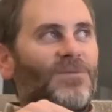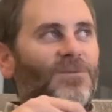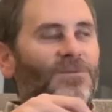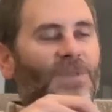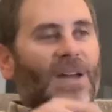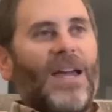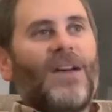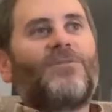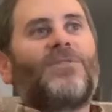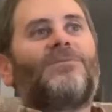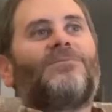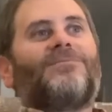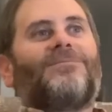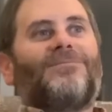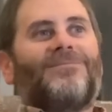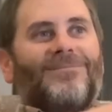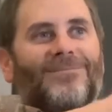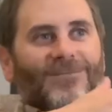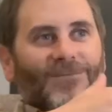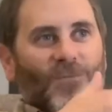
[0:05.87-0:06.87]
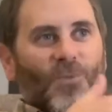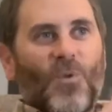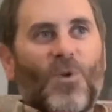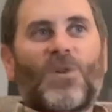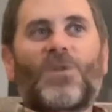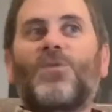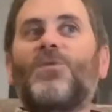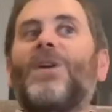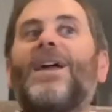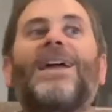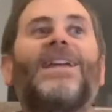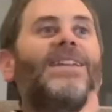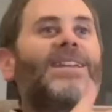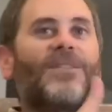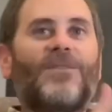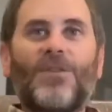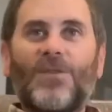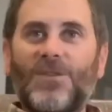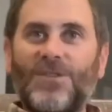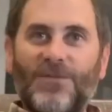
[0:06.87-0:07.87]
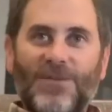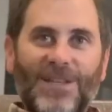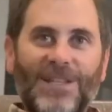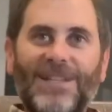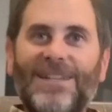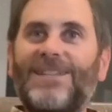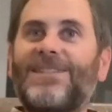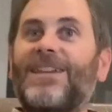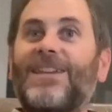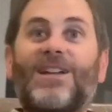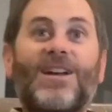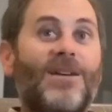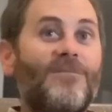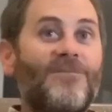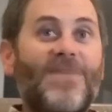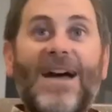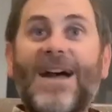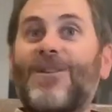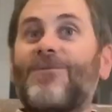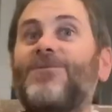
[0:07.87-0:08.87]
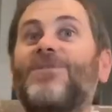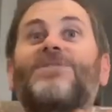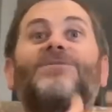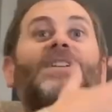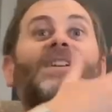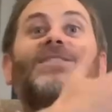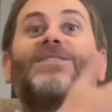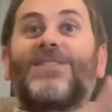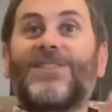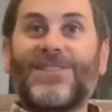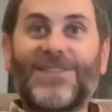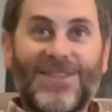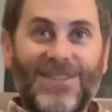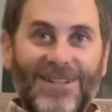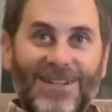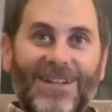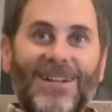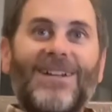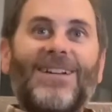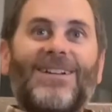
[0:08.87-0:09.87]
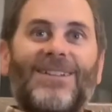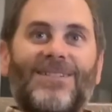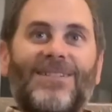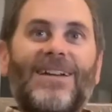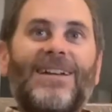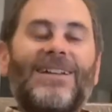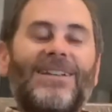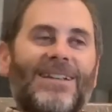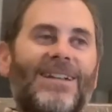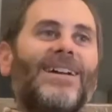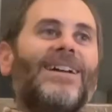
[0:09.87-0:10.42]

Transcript: haven't worked through any of those feelings, they come back with vengeance, right?